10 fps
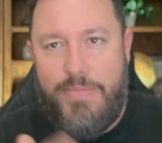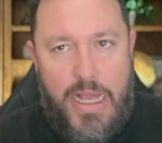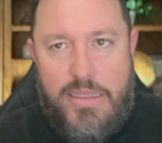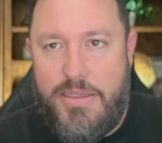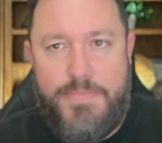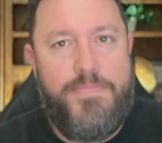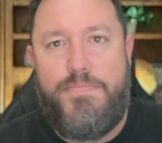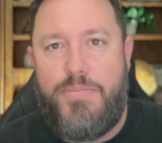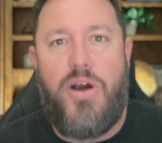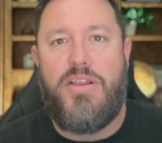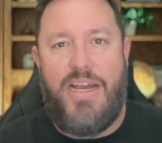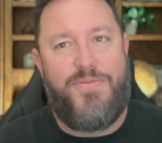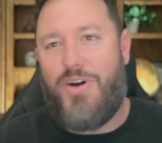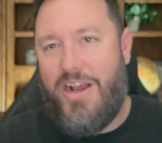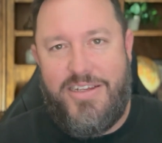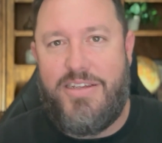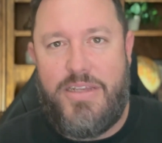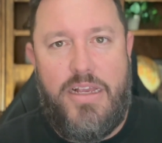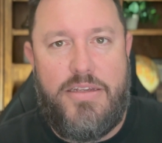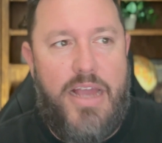it's part of the F R S. It's
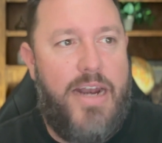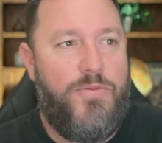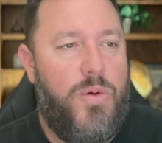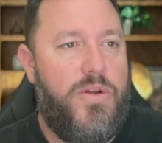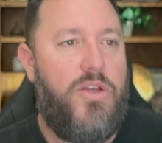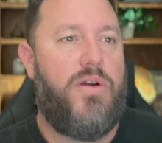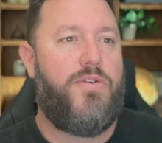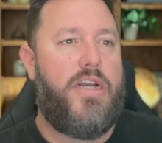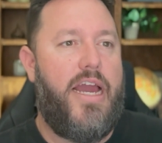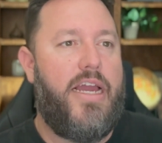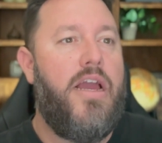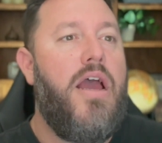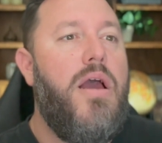it's kind of what we do every day.